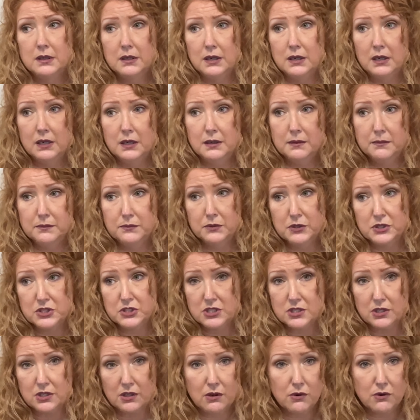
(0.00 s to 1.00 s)
um,
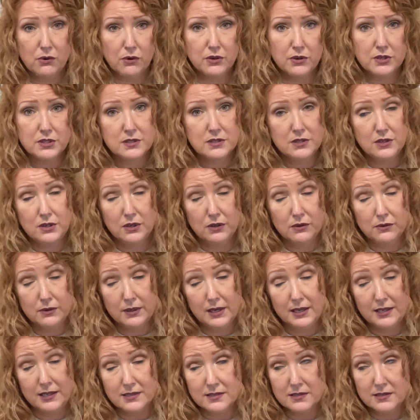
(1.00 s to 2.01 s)
which of course you know
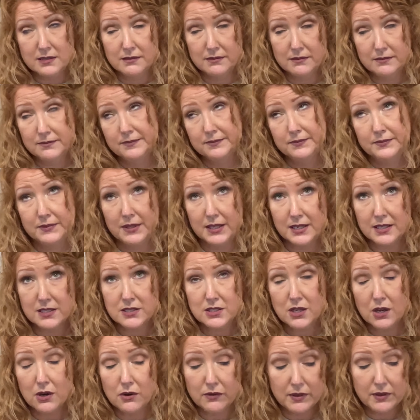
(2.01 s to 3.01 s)
has things
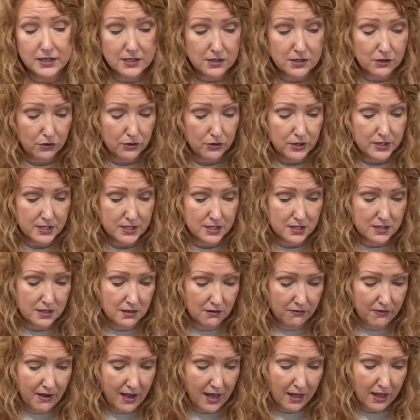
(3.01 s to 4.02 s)
go that decreases the
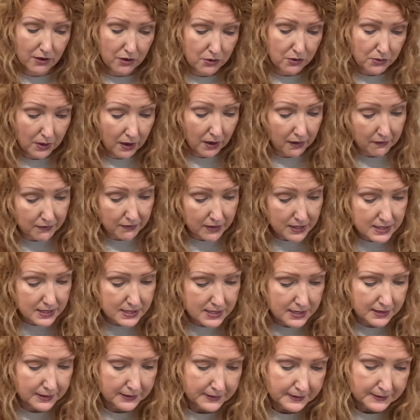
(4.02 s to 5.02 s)
value of
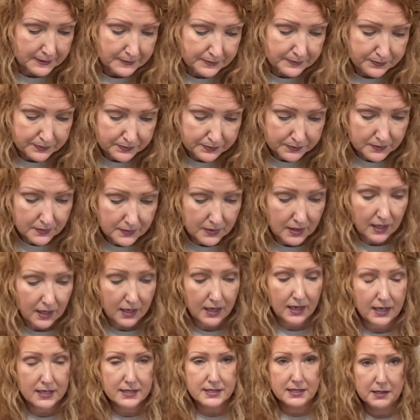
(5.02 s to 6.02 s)
it
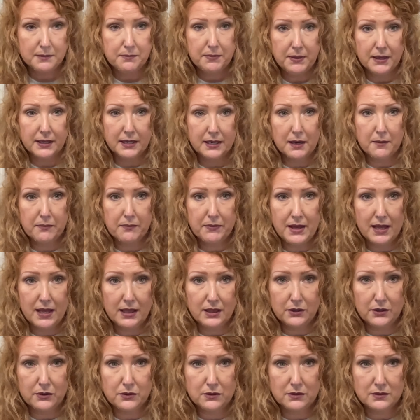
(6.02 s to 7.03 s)
I did pick up that
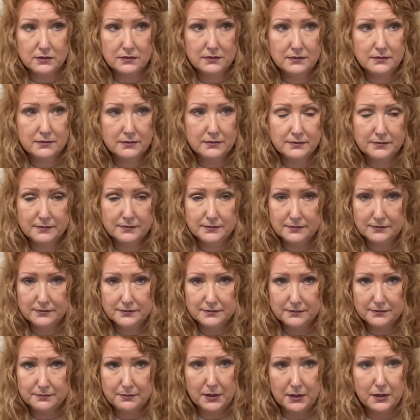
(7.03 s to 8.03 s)
little
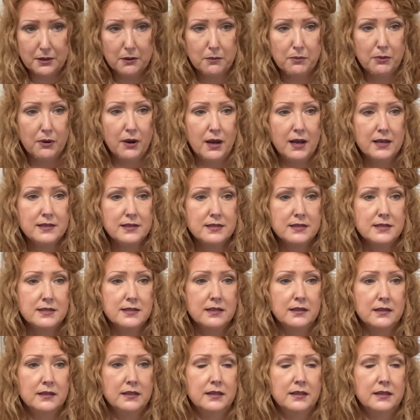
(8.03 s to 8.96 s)
butter press